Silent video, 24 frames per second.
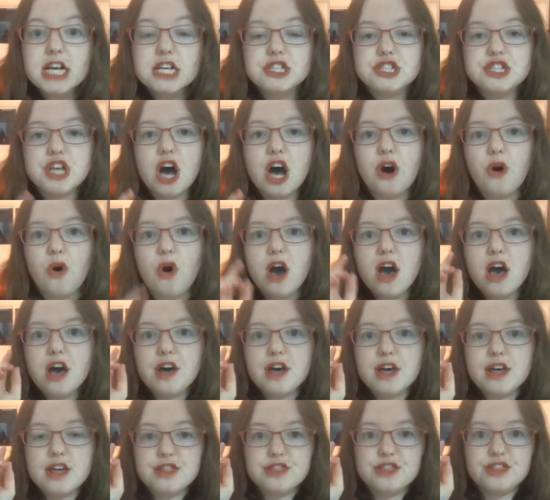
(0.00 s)
So
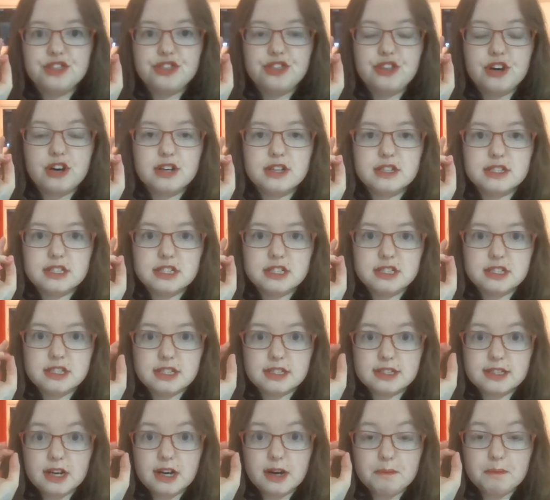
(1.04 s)

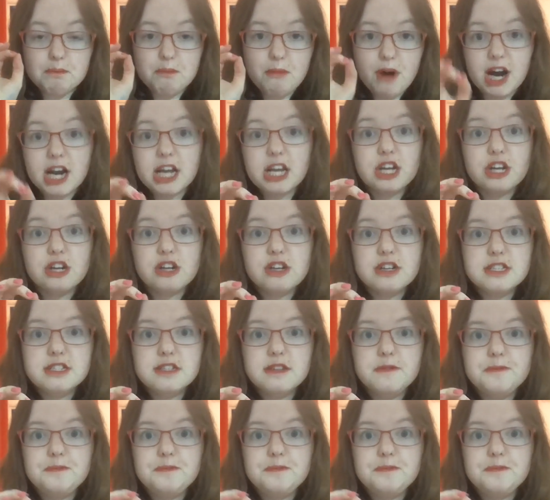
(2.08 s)
the marketers